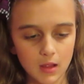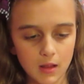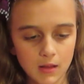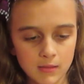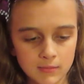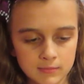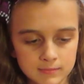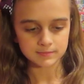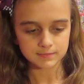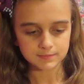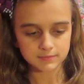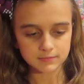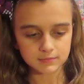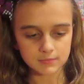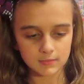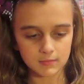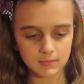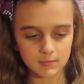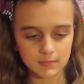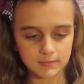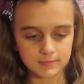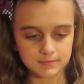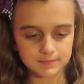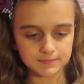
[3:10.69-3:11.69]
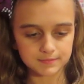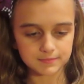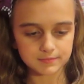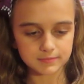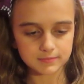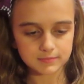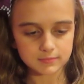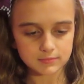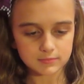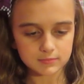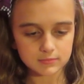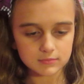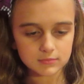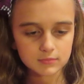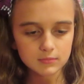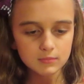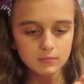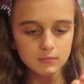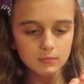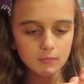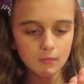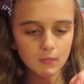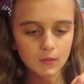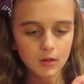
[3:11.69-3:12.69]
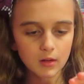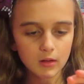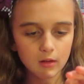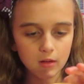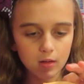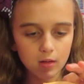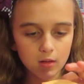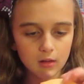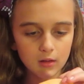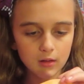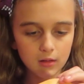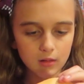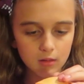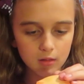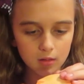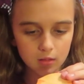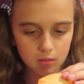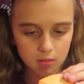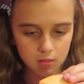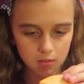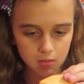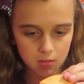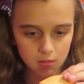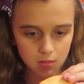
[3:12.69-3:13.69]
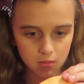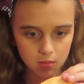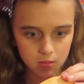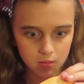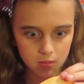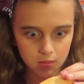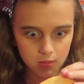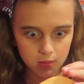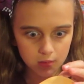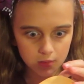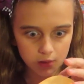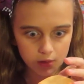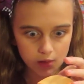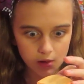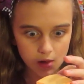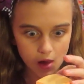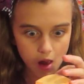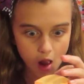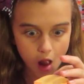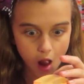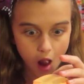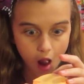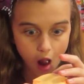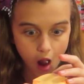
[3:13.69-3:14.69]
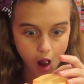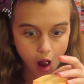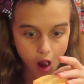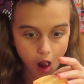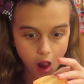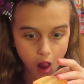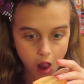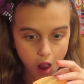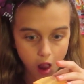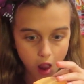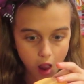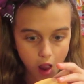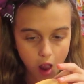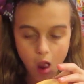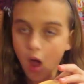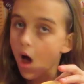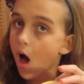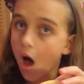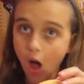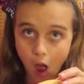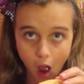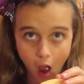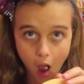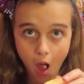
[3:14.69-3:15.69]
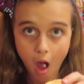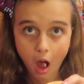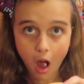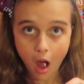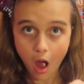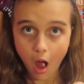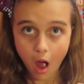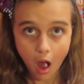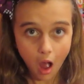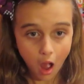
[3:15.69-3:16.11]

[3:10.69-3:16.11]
(silence)